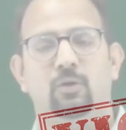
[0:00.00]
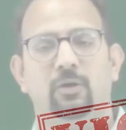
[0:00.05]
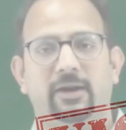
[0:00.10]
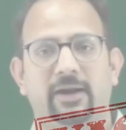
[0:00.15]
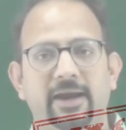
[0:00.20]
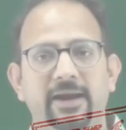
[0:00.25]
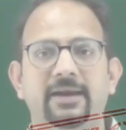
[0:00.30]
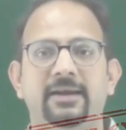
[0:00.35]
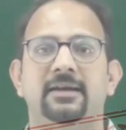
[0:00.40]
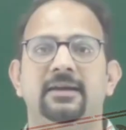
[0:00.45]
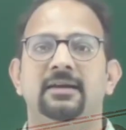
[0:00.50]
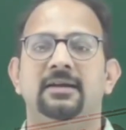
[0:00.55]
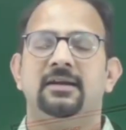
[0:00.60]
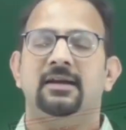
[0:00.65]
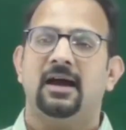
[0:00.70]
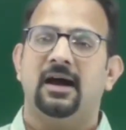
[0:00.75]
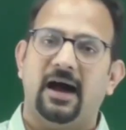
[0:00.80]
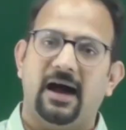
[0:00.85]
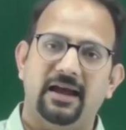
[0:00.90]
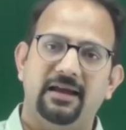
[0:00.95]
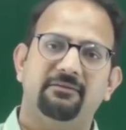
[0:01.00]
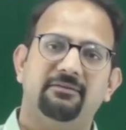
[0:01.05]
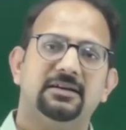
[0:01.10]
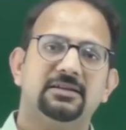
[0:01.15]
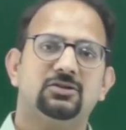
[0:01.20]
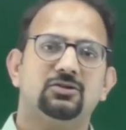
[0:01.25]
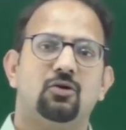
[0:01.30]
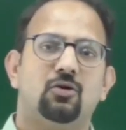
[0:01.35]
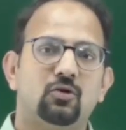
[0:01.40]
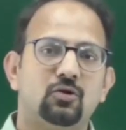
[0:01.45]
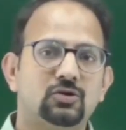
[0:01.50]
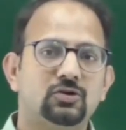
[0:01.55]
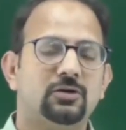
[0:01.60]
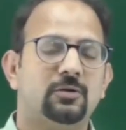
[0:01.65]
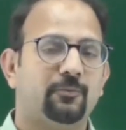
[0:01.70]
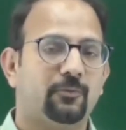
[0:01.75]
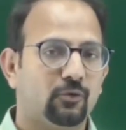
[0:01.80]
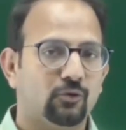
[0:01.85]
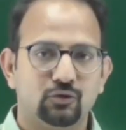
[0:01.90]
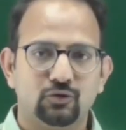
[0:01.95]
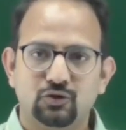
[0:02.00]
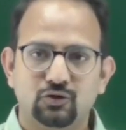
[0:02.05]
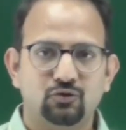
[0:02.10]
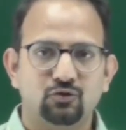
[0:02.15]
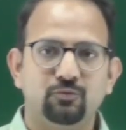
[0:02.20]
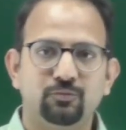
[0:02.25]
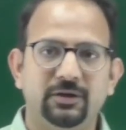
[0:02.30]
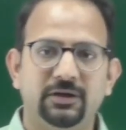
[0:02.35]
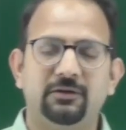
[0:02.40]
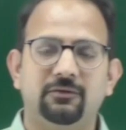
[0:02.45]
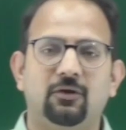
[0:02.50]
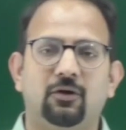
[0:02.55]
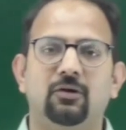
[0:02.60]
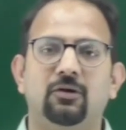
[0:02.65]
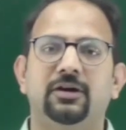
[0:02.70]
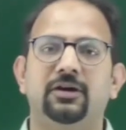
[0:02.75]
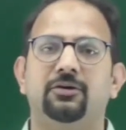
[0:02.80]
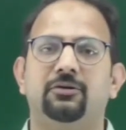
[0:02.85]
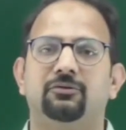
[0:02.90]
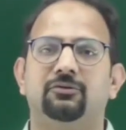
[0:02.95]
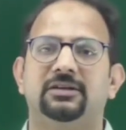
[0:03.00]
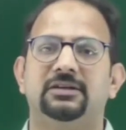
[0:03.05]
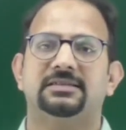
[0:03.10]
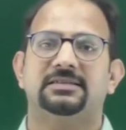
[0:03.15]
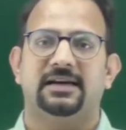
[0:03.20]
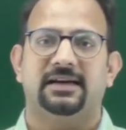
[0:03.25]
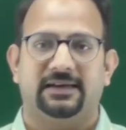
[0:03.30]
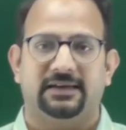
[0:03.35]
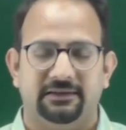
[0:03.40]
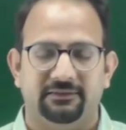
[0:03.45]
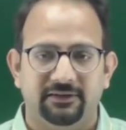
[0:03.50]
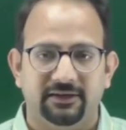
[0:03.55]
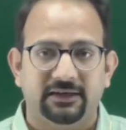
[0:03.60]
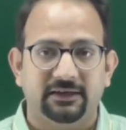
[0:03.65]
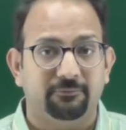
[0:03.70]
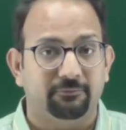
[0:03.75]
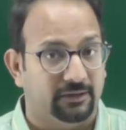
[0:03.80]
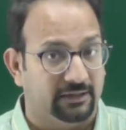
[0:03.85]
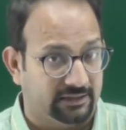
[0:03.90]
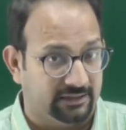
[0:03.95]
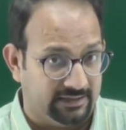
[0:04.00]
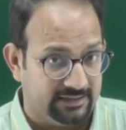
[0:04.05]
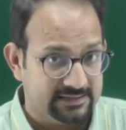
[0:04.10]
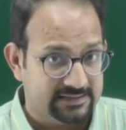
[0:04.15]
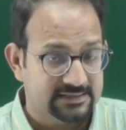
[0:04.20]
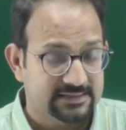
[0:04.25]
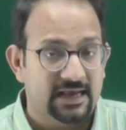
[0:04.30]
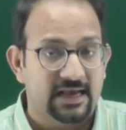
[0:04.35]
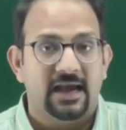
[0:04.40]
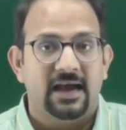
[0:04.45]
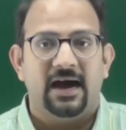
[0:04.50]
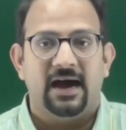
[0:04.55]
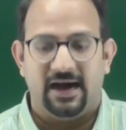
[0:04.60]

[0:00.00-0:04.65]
right? I was not supposed to be involved into this activity, but yes,